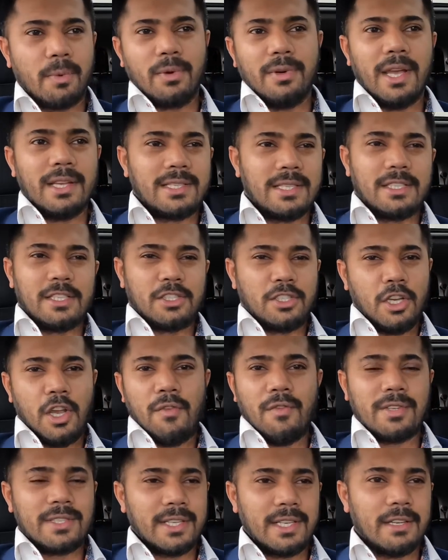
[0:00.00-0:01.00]
unless it's a
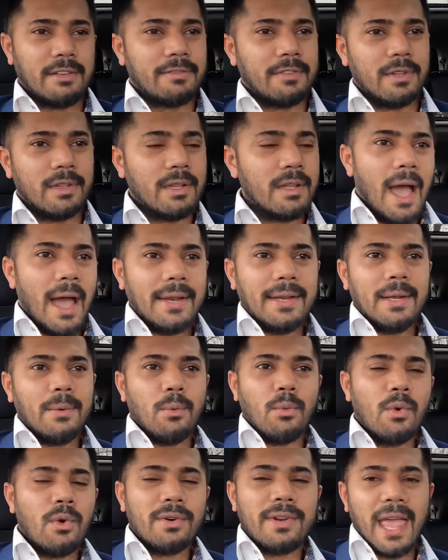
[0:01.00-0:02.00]
service interval. And it
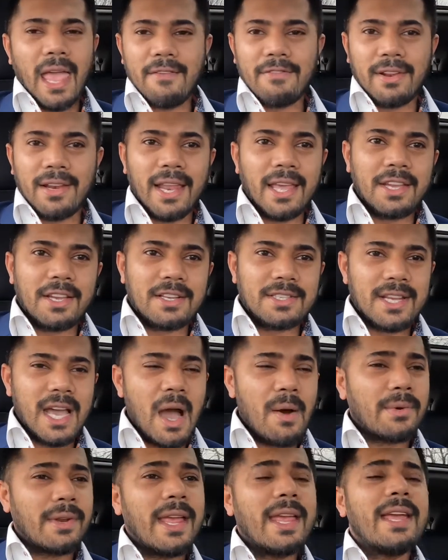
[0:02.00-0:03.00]
won't ever let you
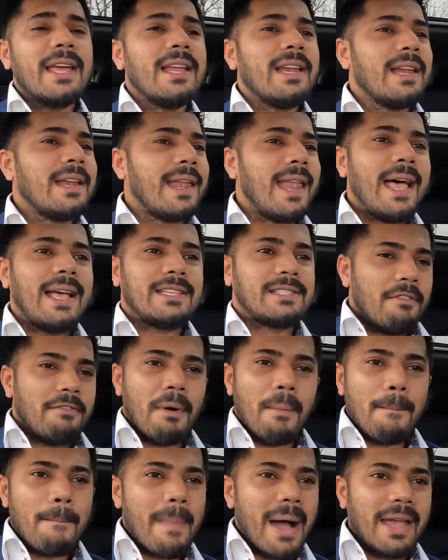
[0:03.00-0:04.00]
down. It'll last for
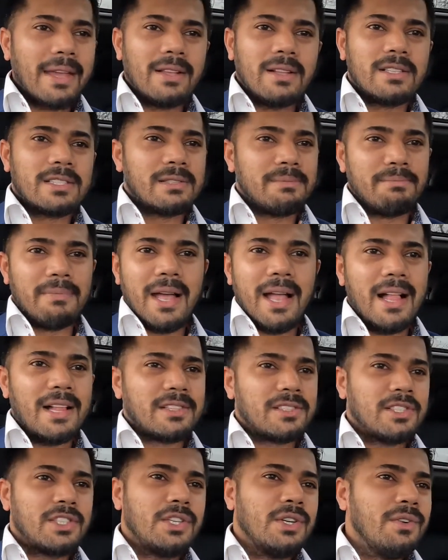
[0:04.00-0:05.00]
miles and
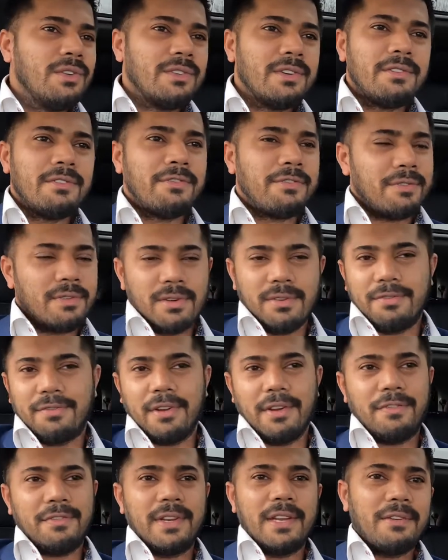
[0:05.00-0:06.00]
miles,
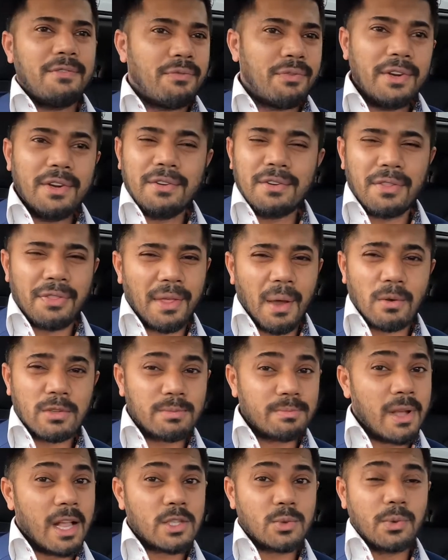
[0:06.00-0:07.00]
250, 300,000
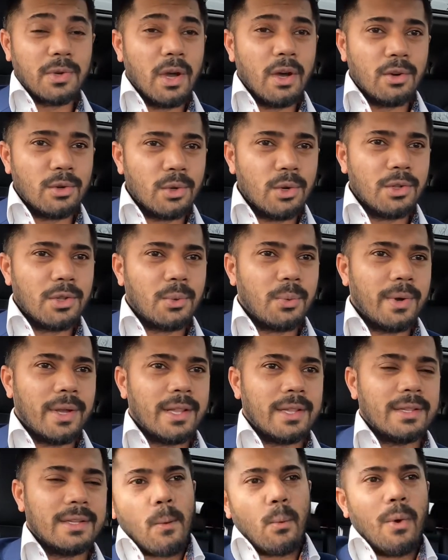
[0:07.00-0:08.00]
miles. We all know the will.
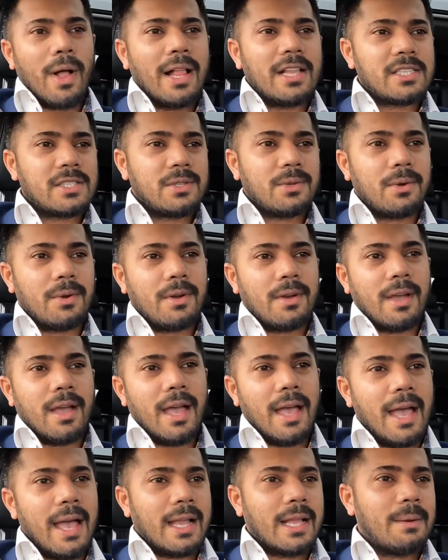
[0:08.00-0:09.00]
Whilst
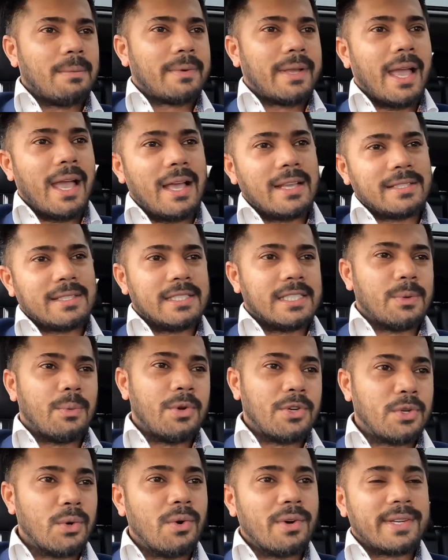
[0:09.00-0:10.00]
at Acklam Car Centre, we
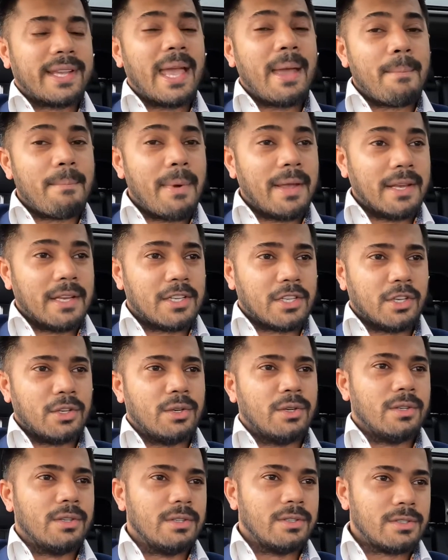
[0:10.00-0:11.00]
don't get many
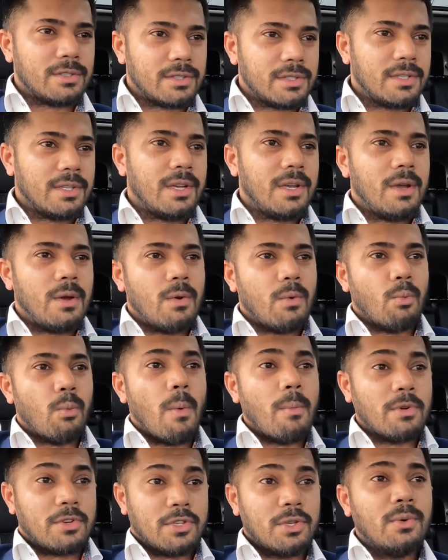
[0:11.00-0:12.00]
Toyotas.
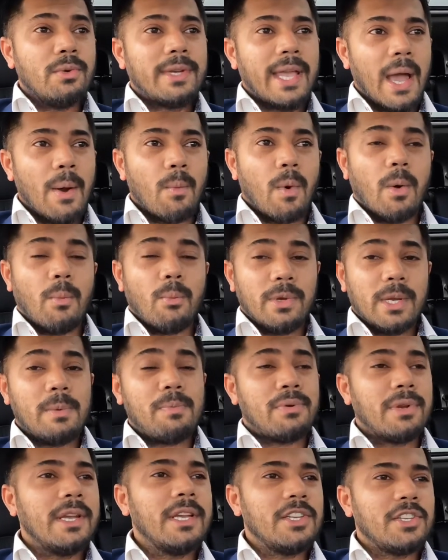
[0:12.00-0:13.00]
When we do get one, we
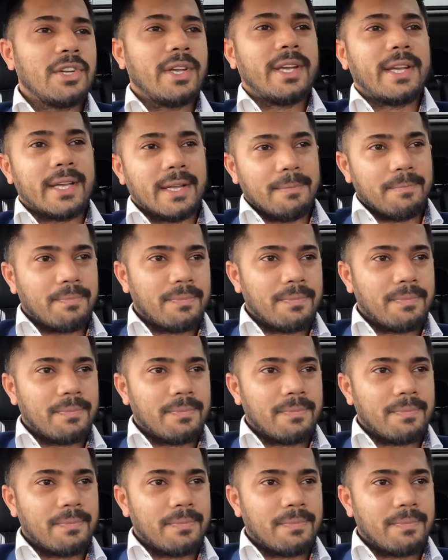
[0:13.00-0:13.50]
appreciate it.